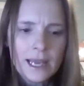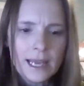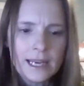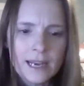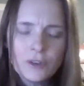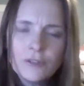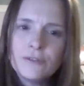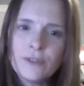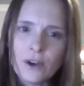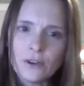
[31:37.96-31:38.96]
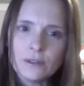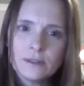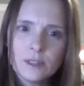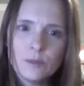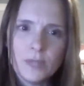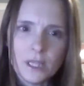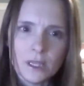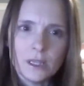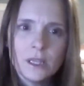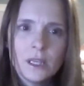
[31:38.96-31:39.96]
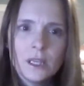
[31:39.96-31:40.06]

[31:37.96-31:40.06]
And it never felt to me